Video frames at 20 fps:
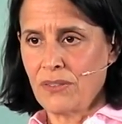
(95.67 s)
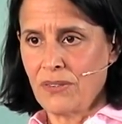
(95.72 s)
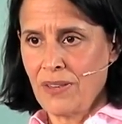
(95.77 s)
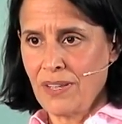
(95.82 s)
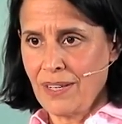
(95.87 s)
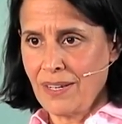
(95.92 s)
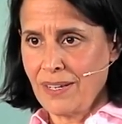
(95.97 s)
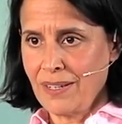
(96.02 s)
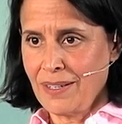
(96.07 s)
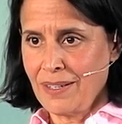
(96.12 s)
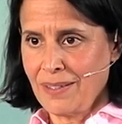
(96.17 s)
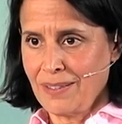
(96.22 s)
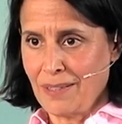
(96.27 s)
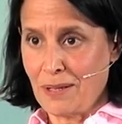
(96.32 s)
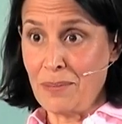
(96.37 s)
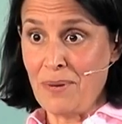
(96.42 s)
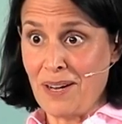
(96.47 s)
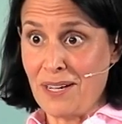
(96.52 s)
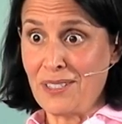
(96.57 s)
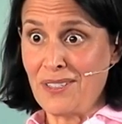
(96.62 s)
the
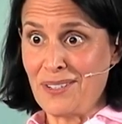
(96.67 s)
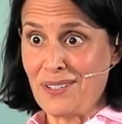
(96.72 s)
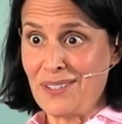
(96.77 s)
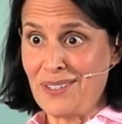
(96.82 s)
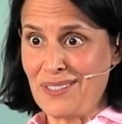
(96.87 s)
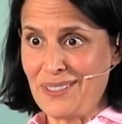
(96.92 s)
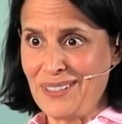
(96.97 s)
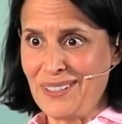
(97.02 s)
bicycle,